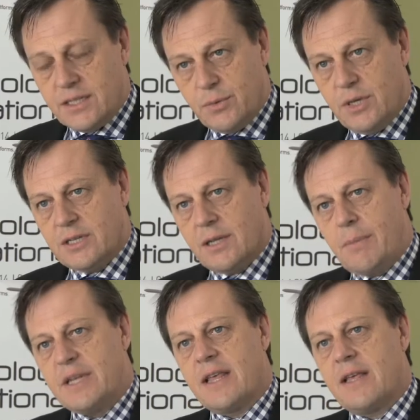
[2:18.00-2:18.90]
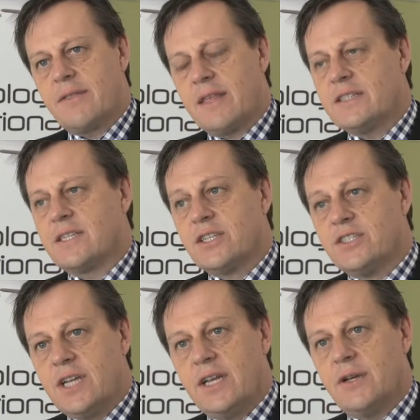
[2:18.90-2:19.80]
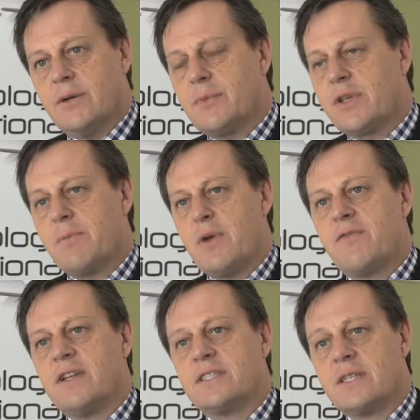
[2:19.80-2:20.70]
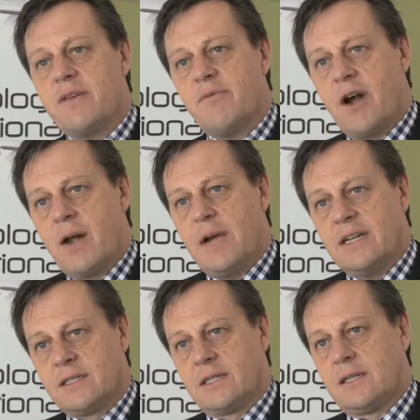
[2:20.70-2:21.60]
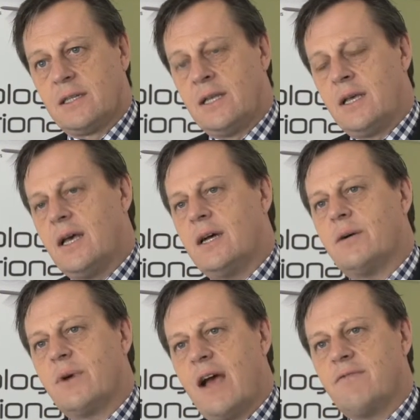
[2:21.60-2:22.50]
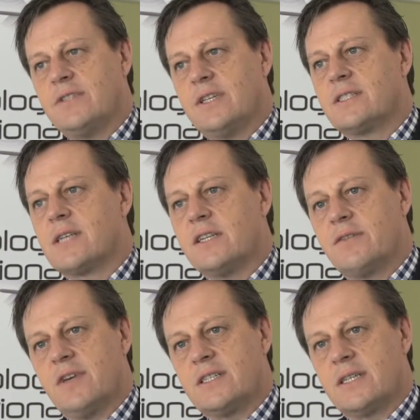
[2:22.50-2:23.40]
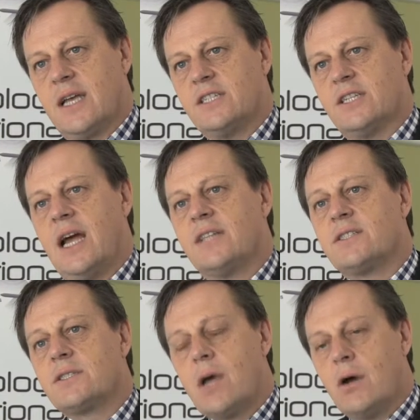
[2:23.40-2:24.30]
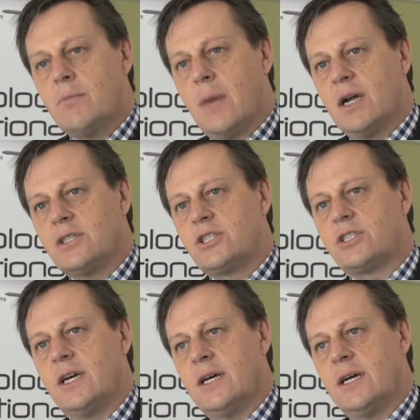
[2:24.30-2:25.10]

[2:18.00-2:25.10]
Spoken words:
it will. I mean, there's a continuum. You move into the environmental. We haven't, in site investigation, had so much